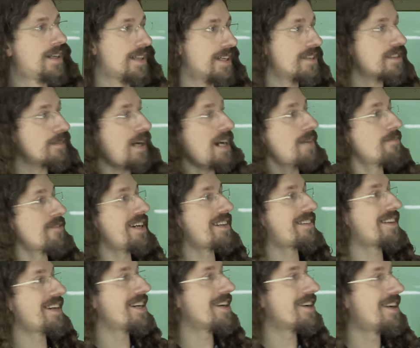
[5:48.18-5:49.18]
There's Mom right
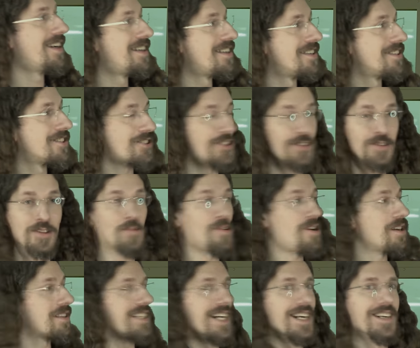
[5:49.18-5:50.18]
there, is doing the
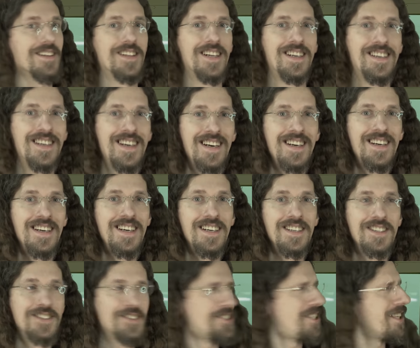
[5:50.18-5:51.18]
walk cycle.
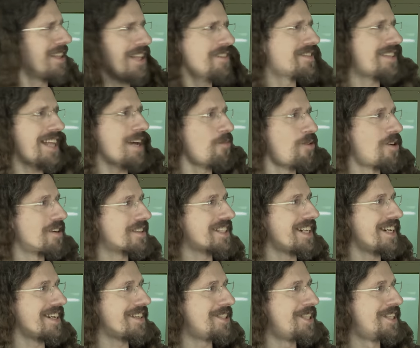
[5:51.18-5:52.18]
She loves that walk
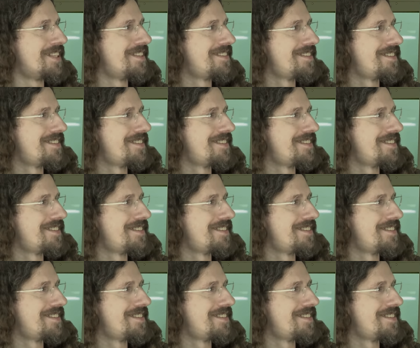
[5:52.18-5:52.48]
cycle.